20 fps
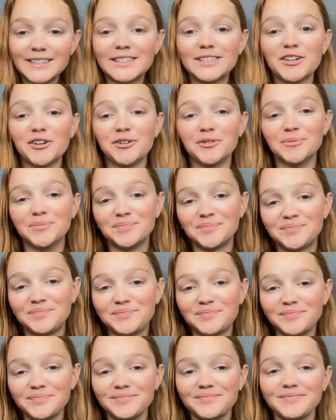So,
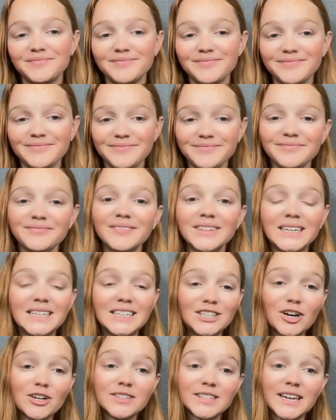
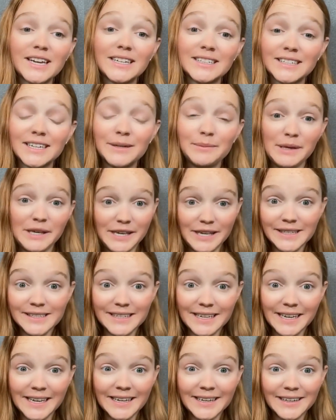not saying it's going to be
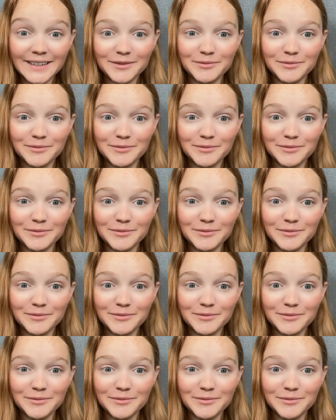easy.